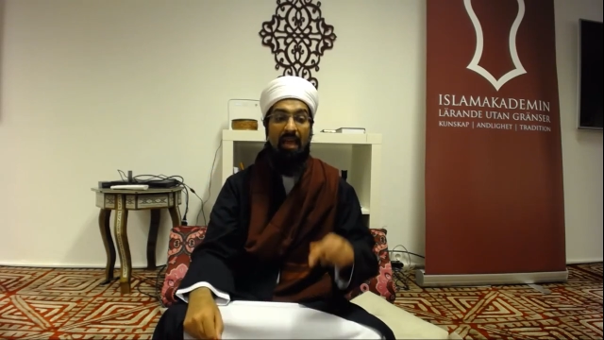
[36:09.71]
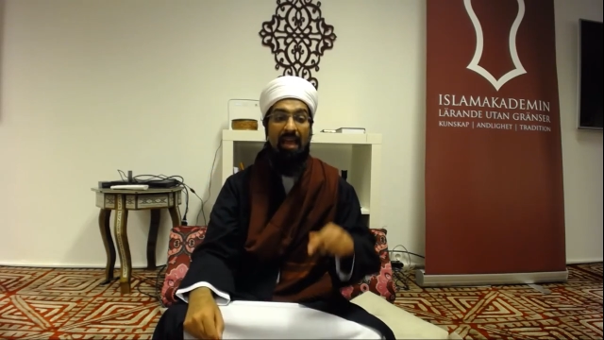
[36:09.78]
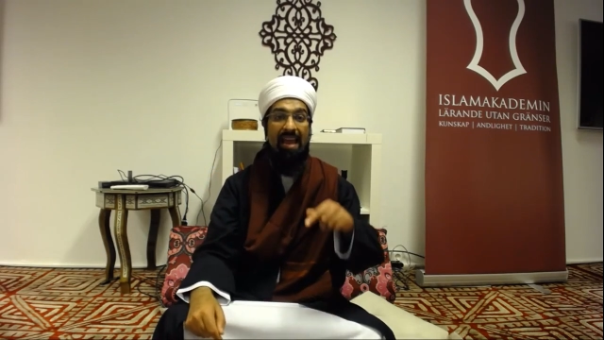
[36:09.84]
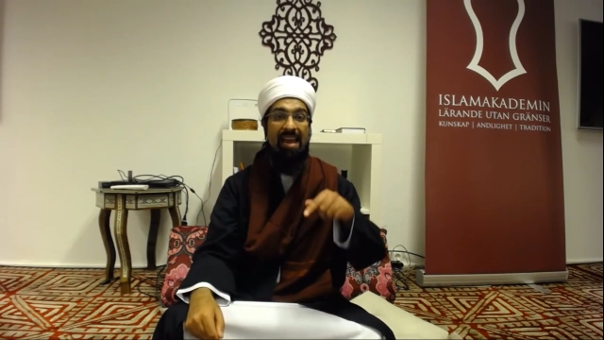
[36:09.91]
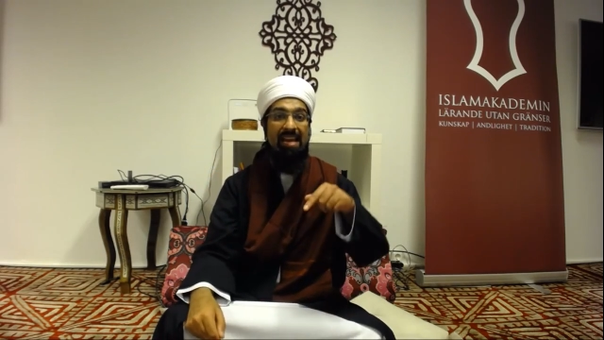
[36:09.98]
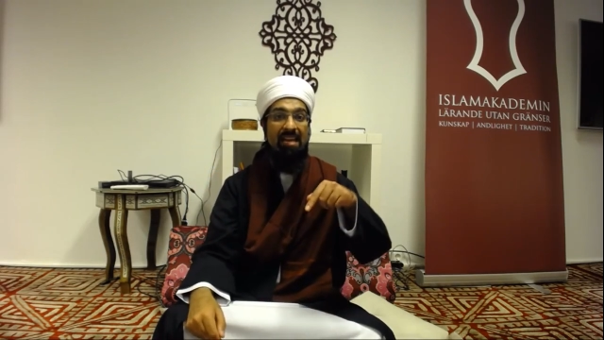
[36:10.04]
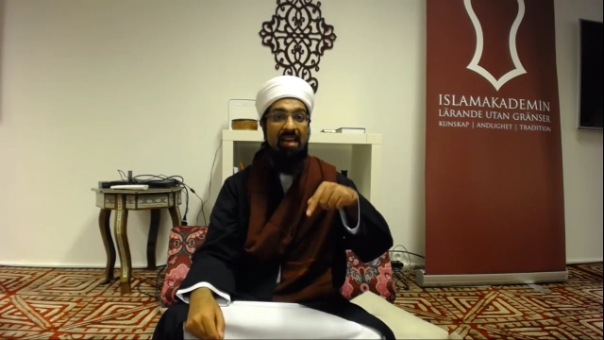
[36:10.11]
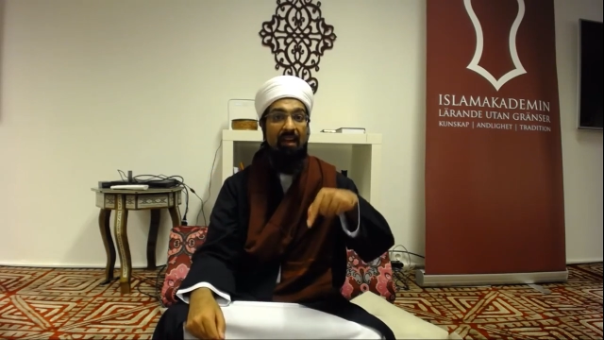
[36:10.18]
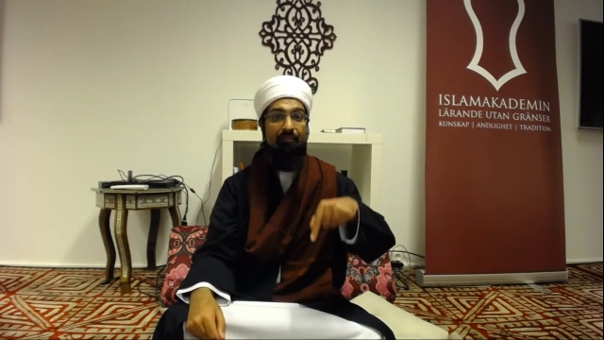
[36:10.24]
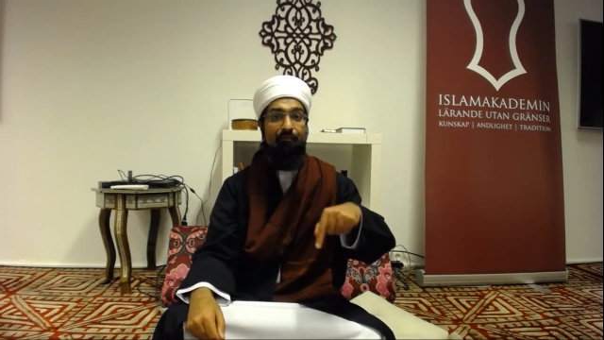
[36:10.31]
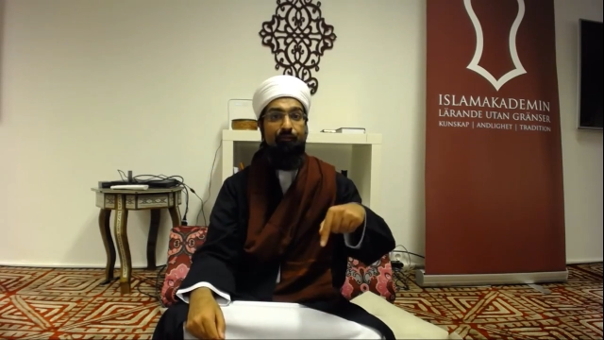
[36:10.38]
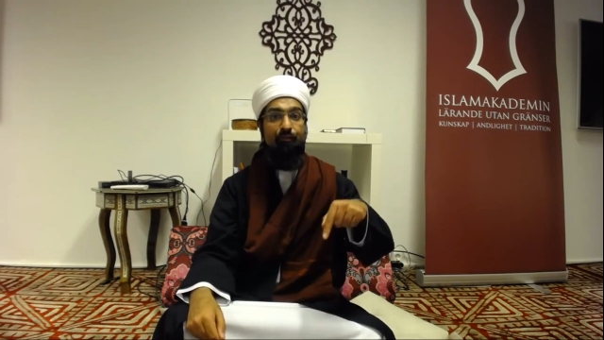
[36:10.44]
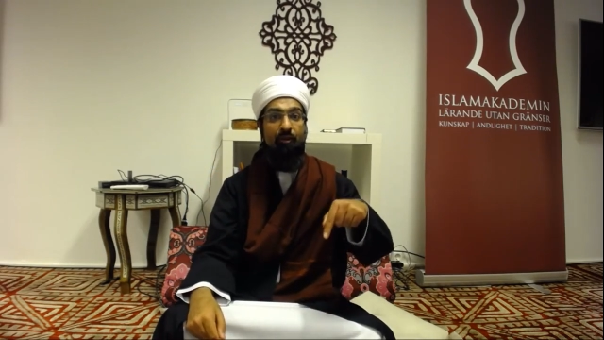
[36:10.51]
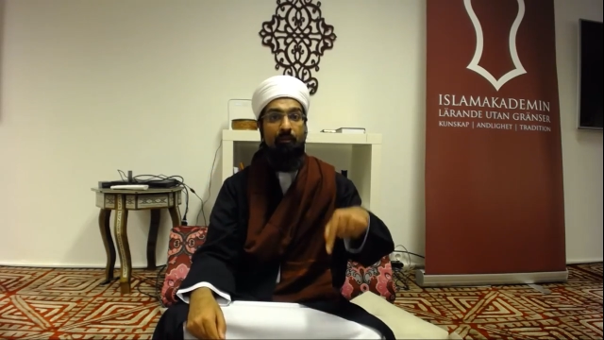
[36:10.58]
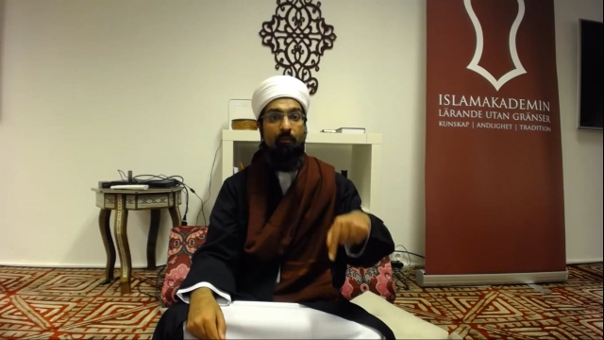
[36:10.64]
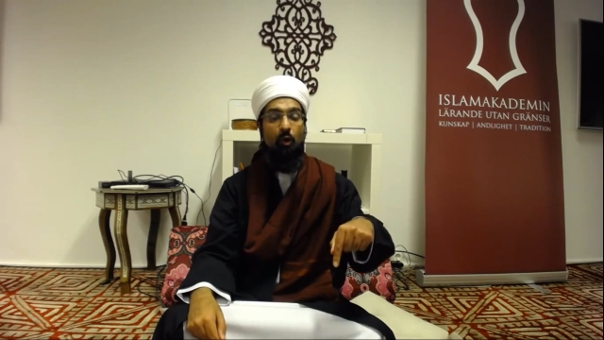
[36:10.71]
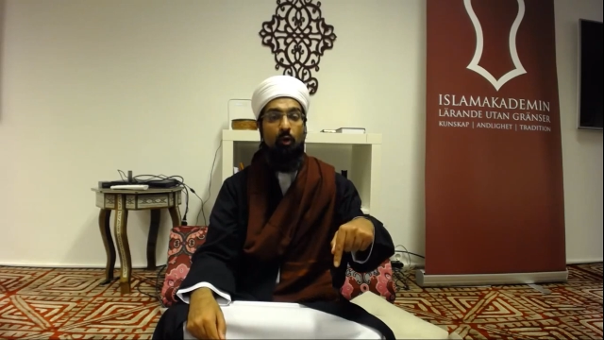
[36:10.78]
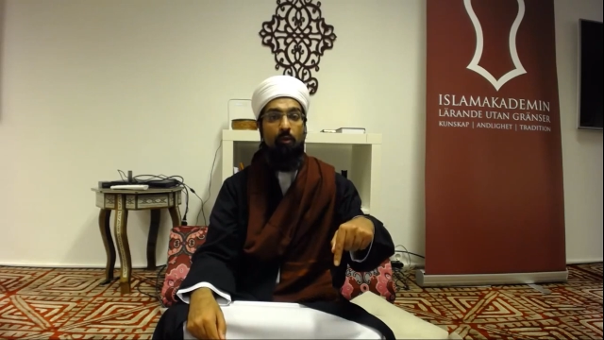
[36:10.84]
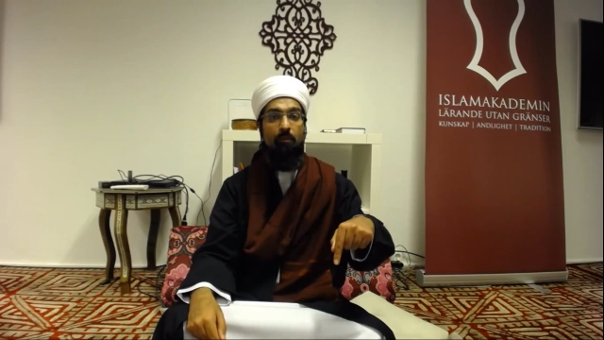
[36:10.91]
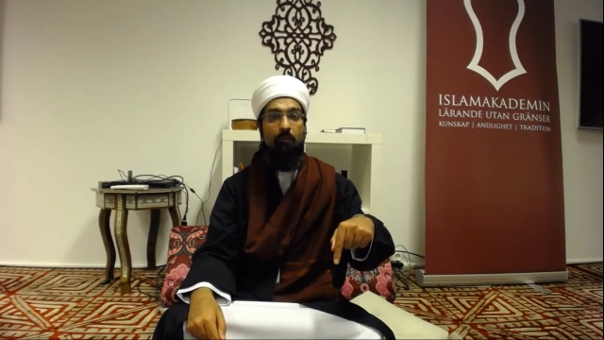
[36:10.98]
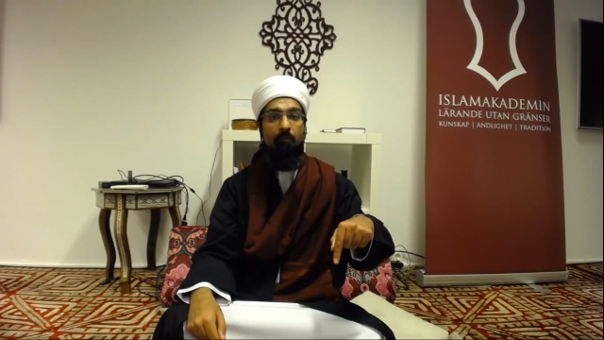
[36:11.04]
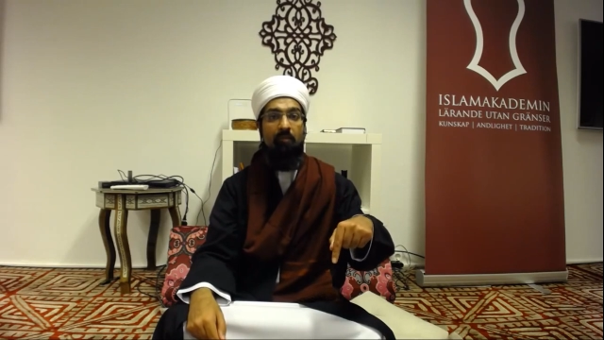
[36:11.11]
he left from
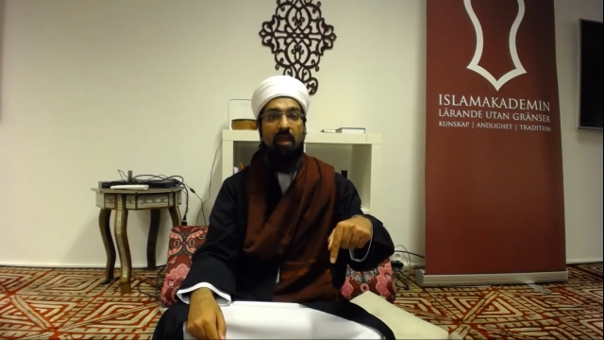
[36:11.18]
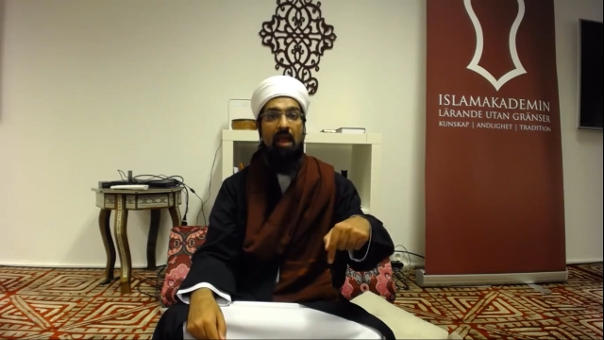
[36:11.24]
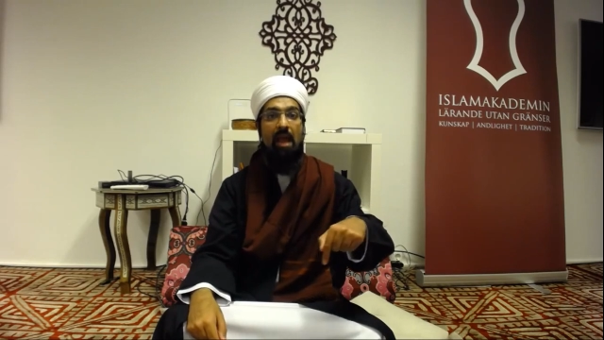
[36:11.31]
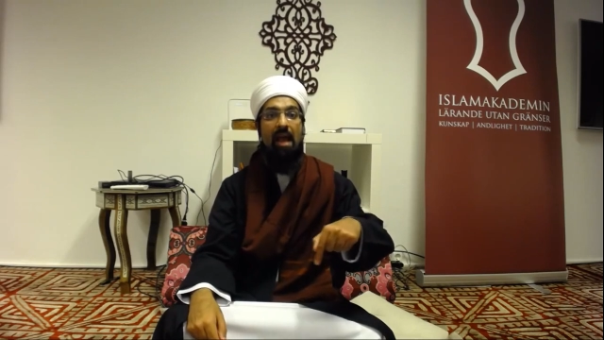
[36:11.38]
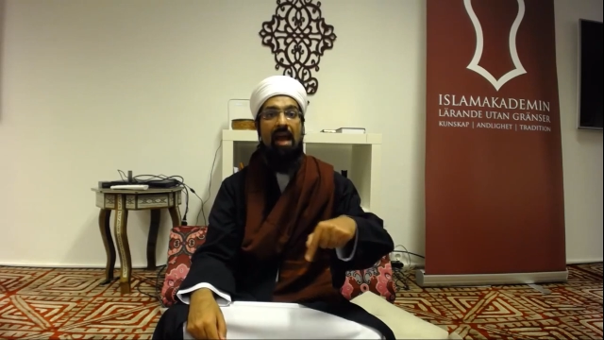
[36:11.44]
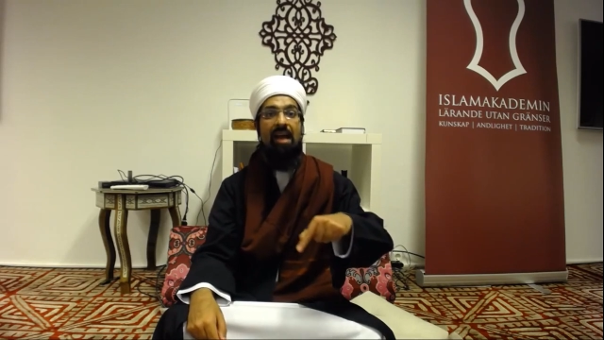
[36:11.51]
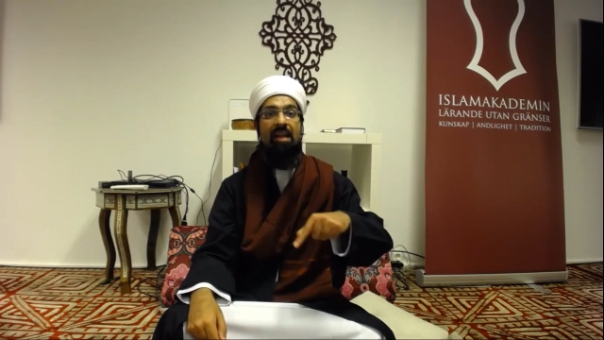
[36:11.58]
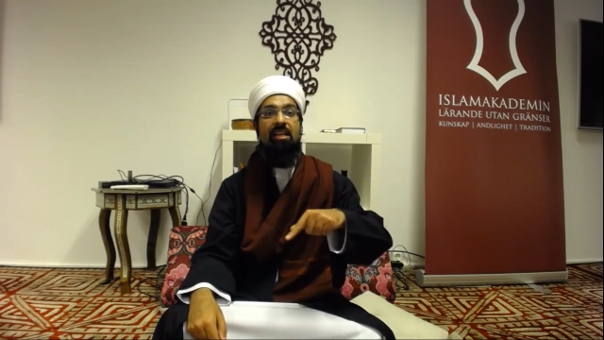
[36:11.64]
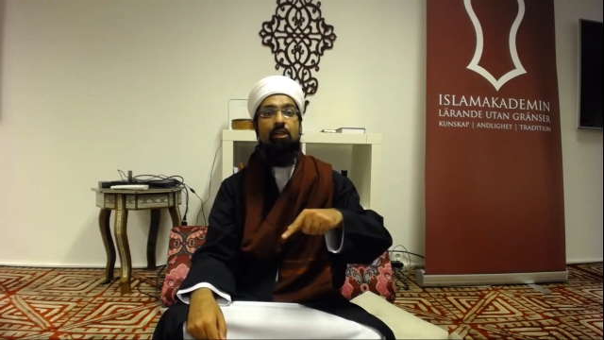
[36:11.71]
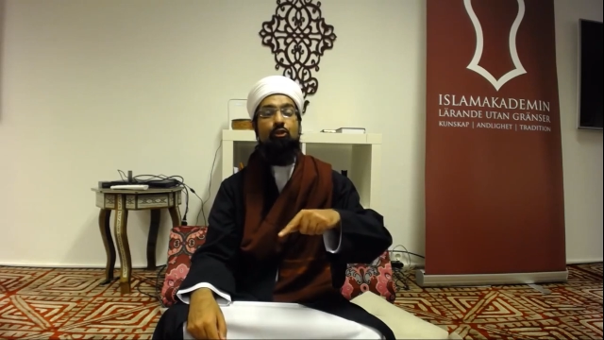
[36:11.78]
home and he